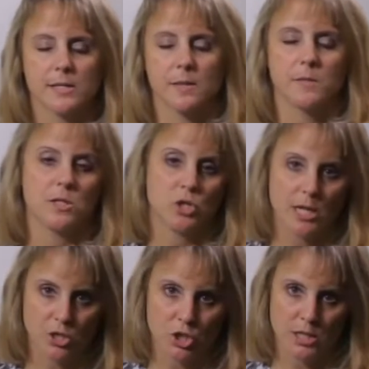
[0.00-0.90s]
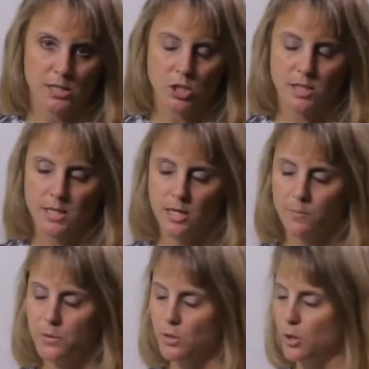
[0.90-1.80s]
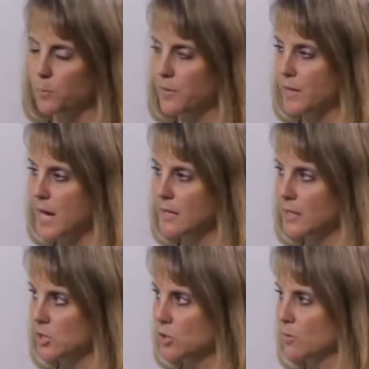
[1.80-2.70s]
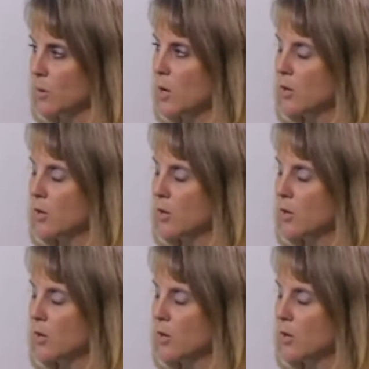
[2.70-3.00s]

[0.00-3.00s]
some suggestions just to help you cope with that and get you